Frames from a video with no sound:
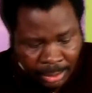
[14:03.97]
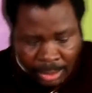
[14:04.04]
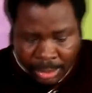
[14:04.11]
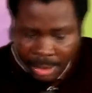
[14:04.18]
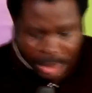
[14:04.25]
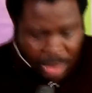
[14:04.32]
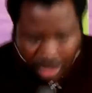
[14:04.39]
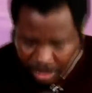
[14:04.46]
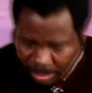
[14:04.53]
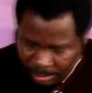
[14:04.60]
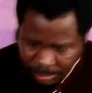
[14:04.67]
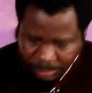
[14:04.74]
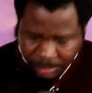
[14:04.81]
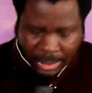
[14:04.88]
You
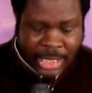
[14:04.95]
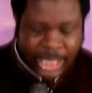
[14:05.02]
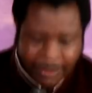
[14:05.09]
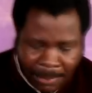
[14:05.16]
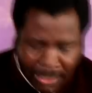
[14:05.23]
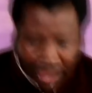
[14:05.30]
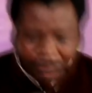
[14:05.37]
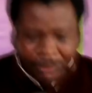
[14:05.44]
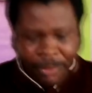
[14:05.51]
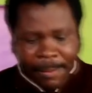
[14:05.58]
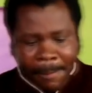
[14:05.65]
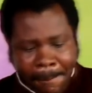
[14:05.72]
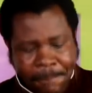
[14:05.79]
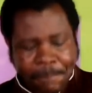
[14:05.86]
know, in the
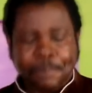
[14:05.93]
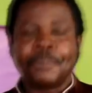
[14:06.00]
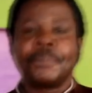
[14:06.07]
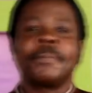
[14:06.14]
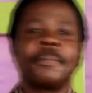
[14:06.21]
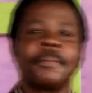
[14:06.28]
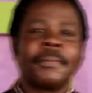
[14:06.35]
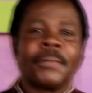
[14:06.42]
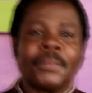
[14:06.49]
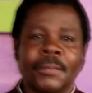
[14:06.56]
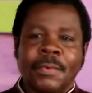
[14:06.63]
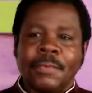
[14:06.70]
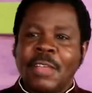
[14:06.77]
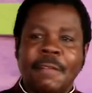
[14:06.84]
Bible,
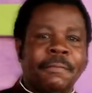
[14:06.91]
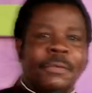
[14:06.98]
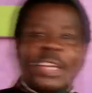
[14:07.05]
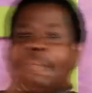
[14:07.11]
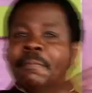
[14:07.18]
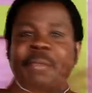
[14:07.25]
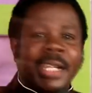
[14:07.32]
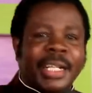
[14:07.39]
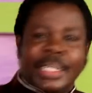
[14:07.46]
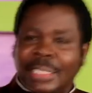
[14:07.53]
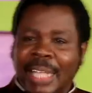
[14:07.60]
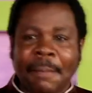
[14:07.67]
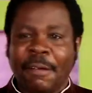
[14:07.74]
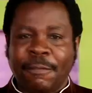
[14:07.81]
we have deep many
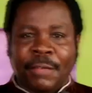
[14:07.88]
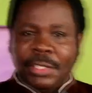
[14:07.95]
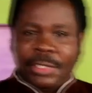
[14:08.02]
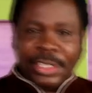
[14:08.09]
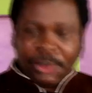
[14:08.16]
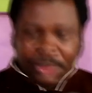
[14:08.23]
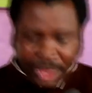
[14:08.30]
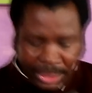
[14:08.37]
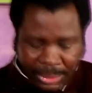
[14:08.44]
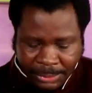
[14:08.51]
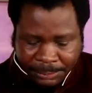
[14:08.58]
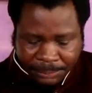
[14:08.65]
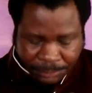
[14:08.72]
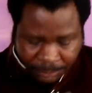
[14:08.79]
type of Christians today.
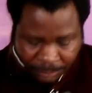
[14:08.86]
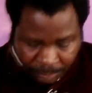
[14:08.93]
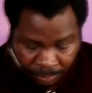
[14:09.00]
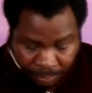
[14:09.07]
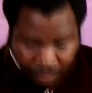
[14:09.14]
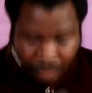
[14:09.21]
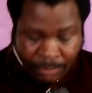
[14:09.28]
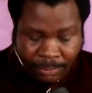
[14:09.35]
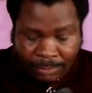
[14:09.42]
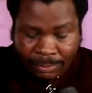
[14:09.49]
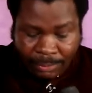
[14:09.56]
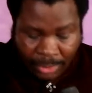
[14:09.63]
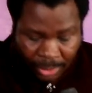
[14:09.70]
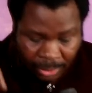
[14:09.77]

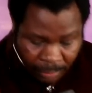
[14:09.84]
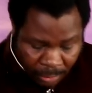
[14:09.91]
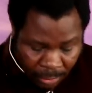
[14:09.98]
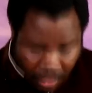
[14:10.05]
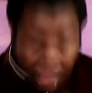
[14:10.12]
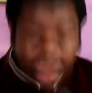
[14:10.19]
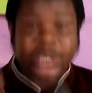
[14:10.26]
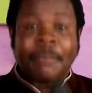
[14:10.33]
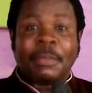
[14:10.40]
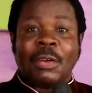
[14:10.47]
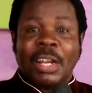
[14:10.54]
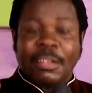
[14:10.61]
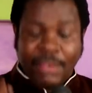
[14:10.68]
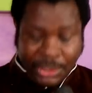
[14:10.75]
Colossians chapter
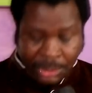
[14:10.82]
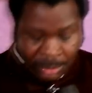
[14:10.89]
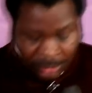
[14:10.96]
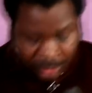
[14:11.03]
1 verse 2